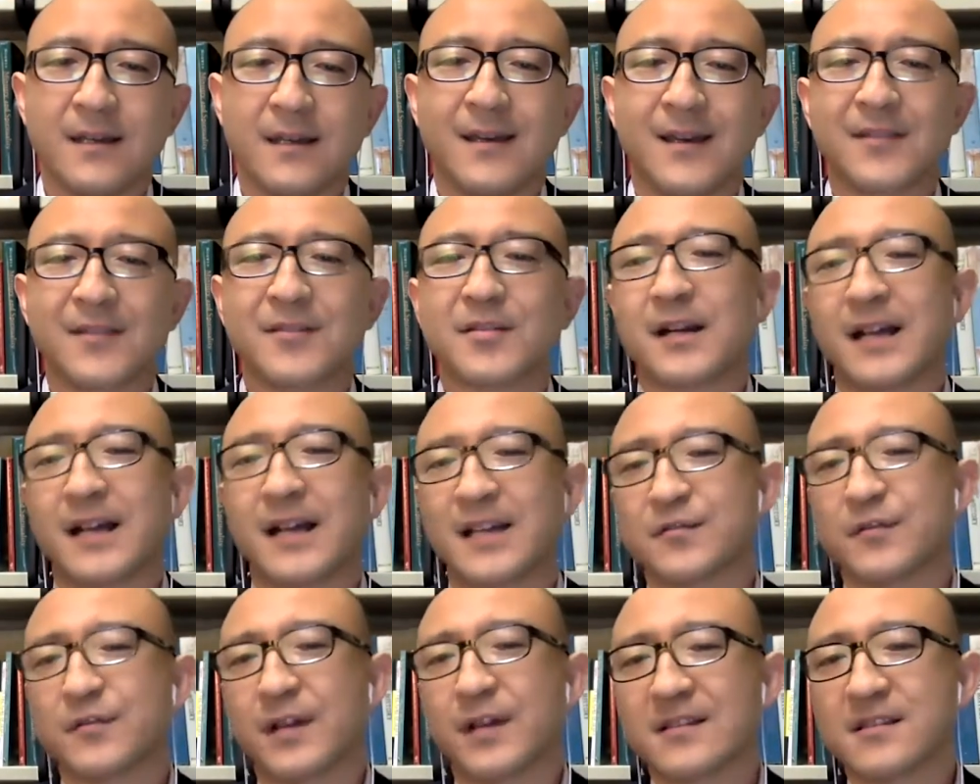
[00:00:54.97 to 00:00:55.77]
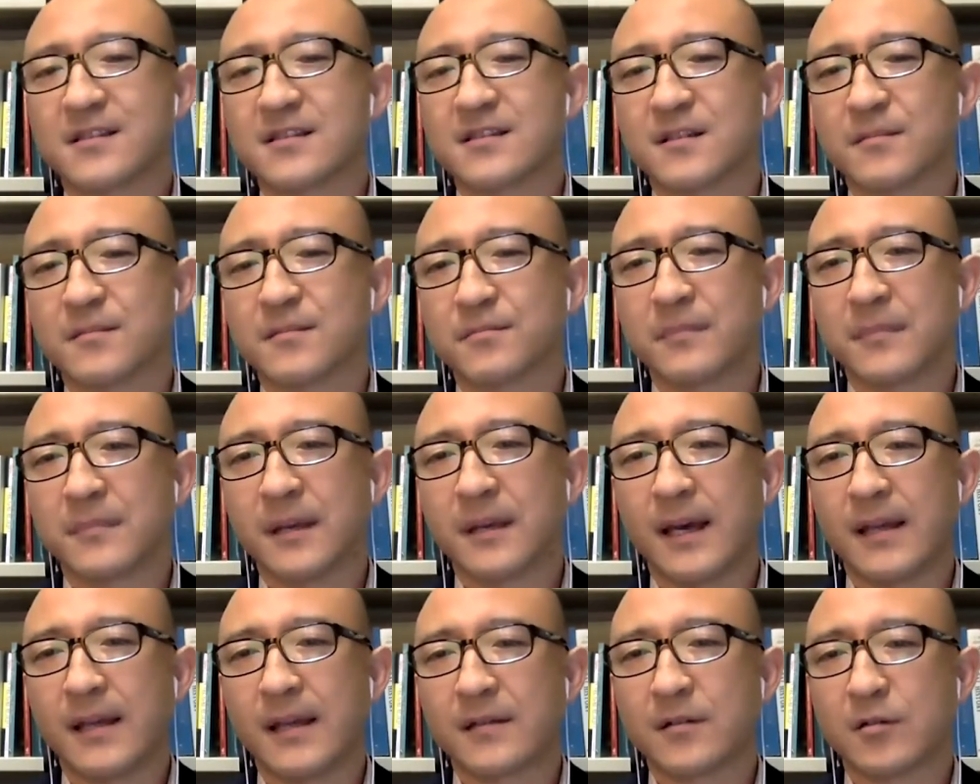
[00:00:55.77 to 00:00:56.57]
internalized racism
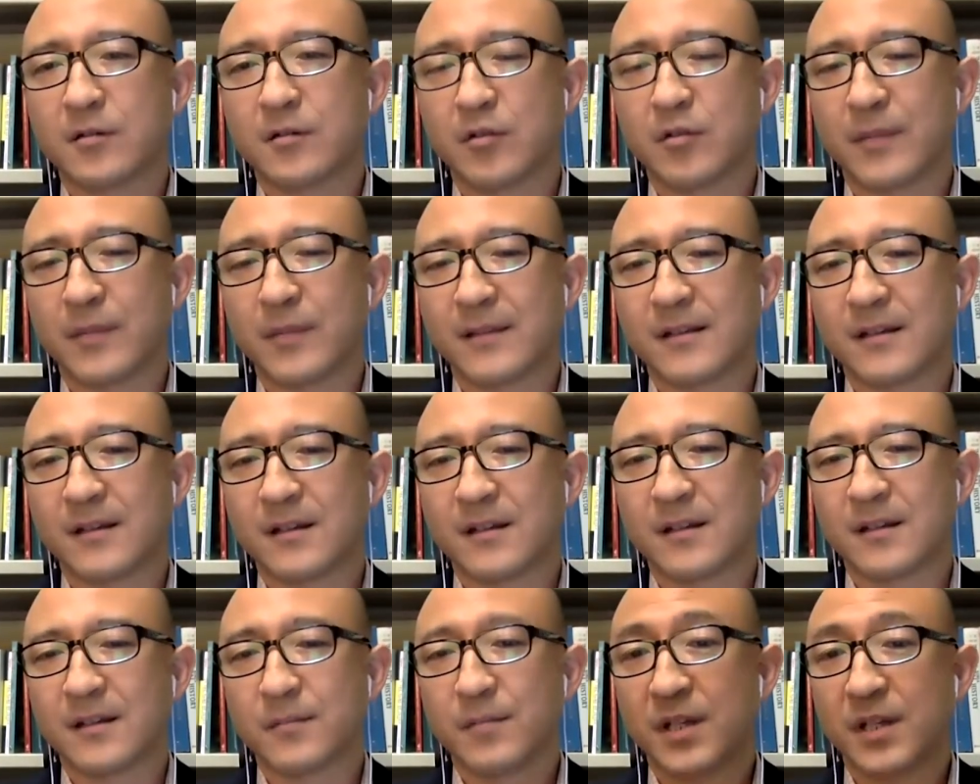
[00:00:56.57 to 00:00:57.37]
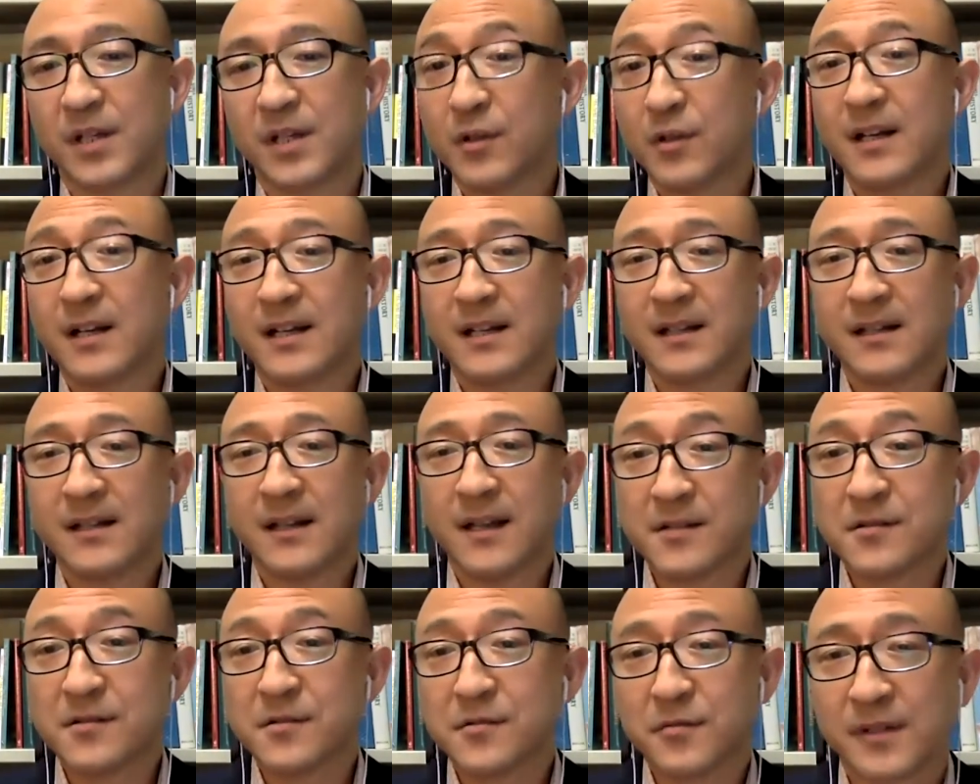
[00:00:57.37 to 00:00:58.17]
and colonial mentality being rooted in
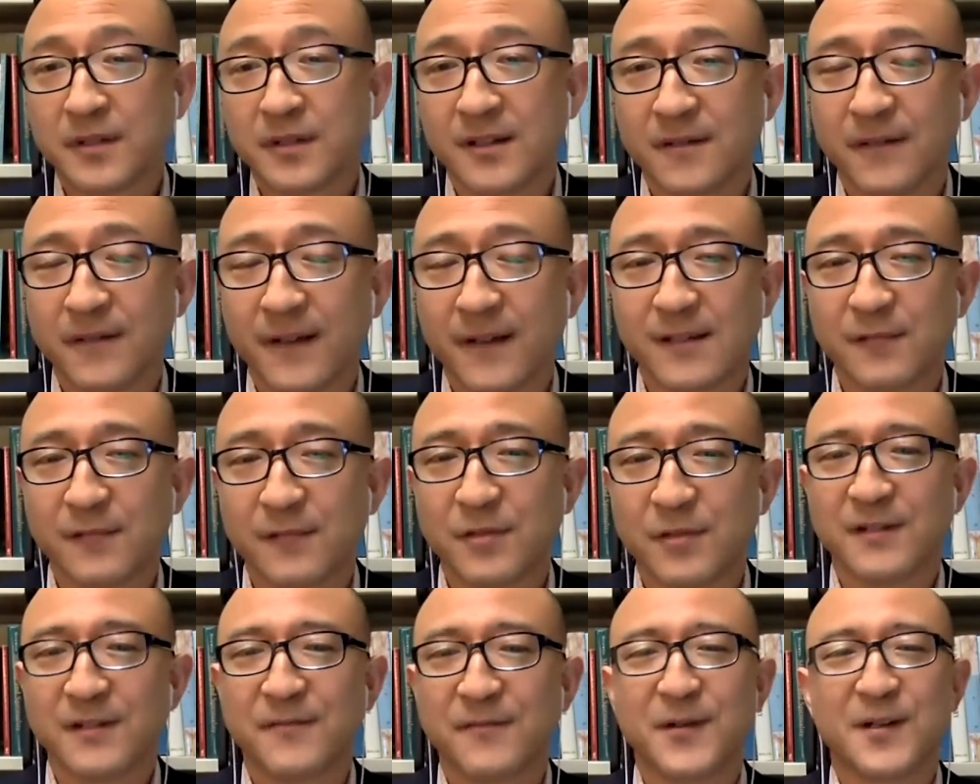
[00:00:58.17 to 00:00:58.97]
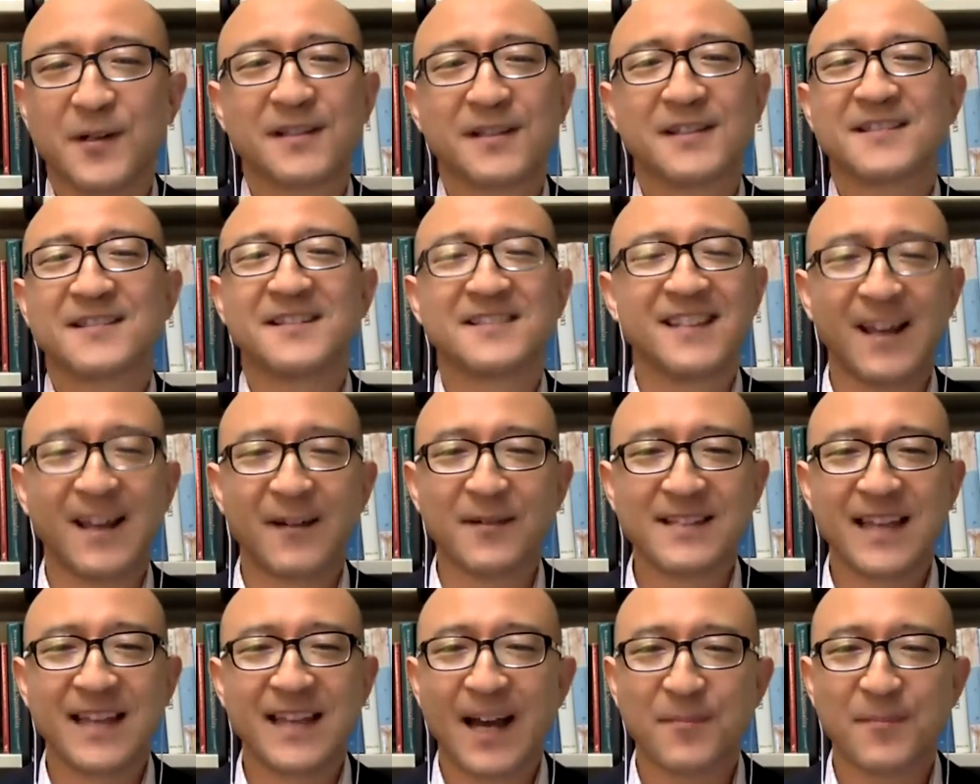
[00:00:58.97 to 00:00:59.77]
history. The fact that for us to
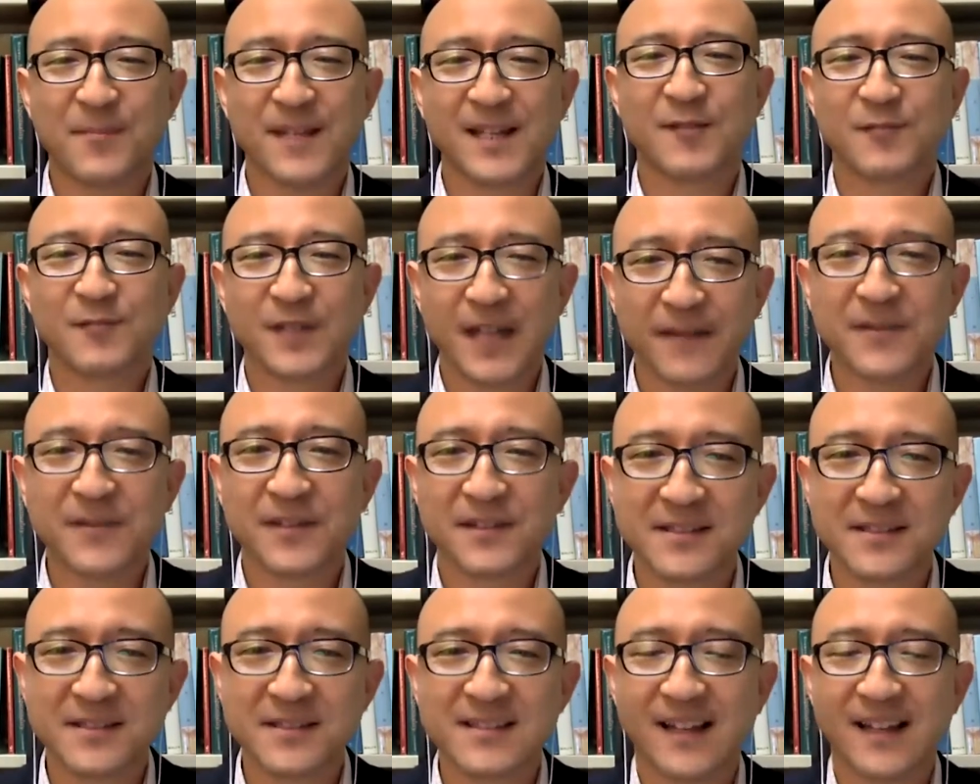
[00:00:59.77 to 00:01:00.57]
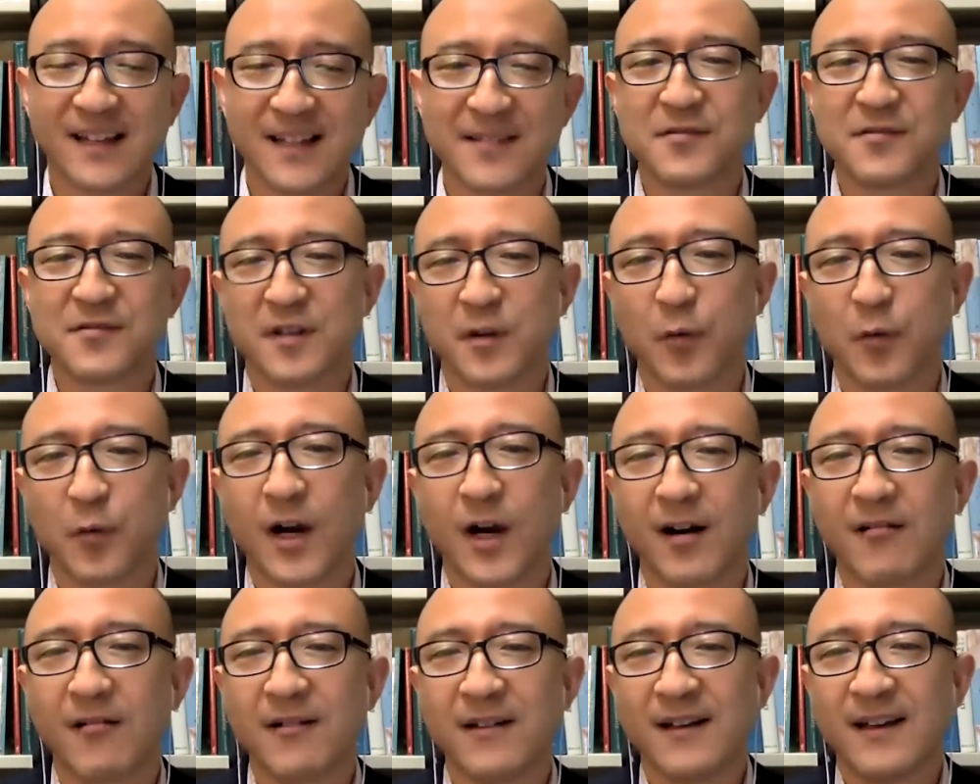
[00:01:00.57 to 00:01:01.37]
understand what's happening, we have to understand history
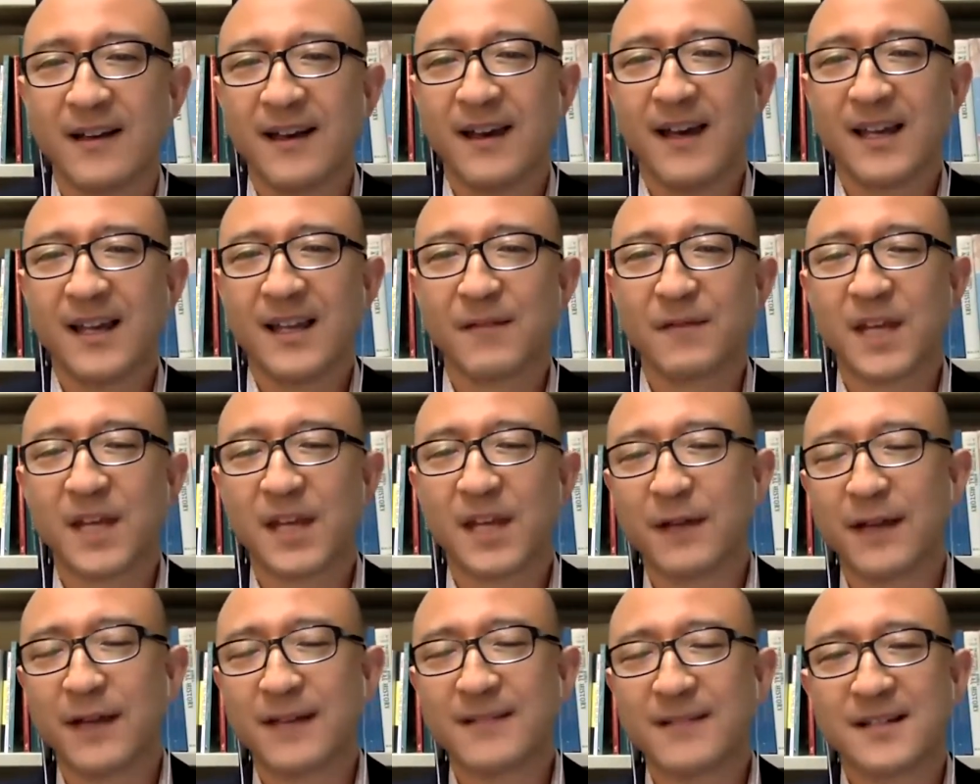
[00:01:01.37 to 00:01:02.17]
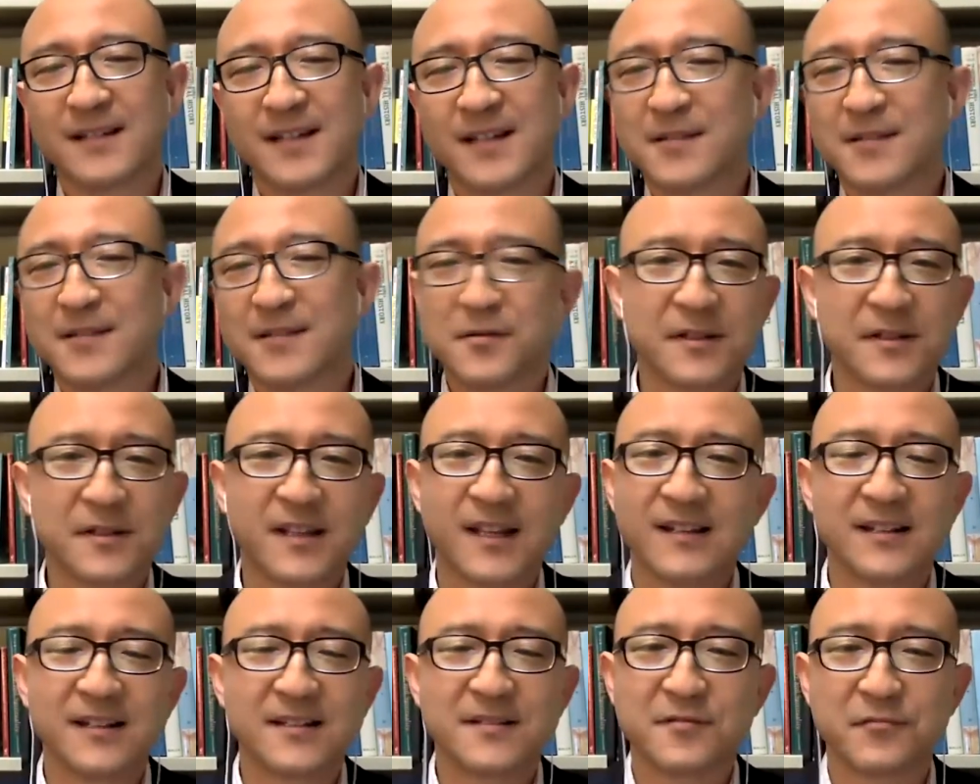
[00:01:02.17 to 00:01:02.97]
well. And if we erase that history,
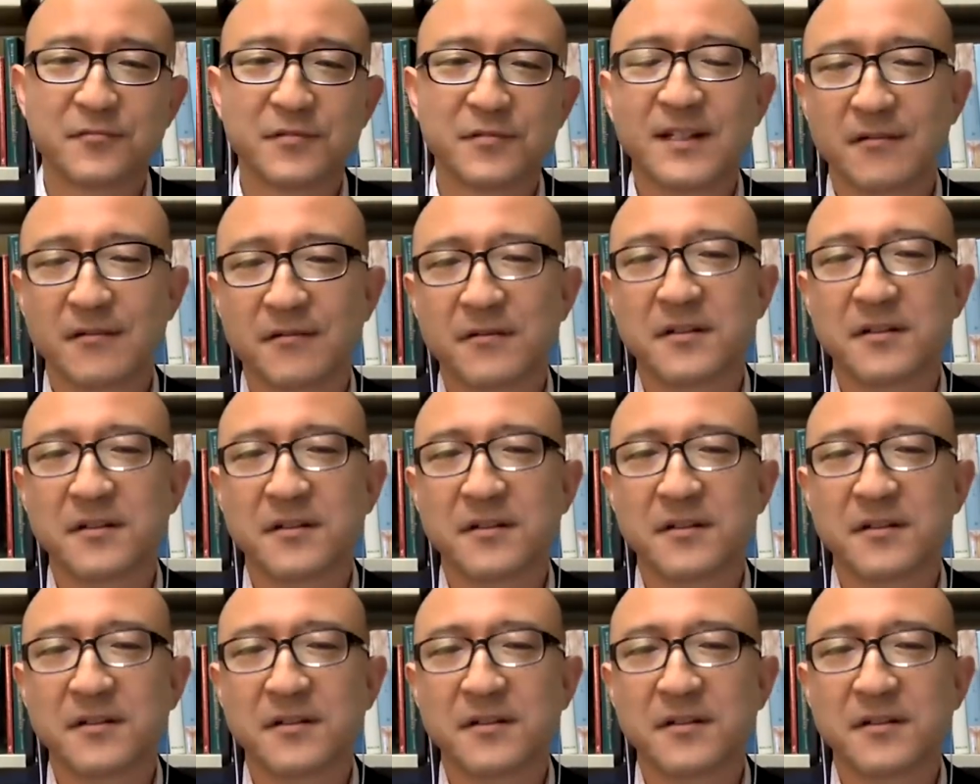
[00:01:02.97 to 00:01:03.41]
then it's literally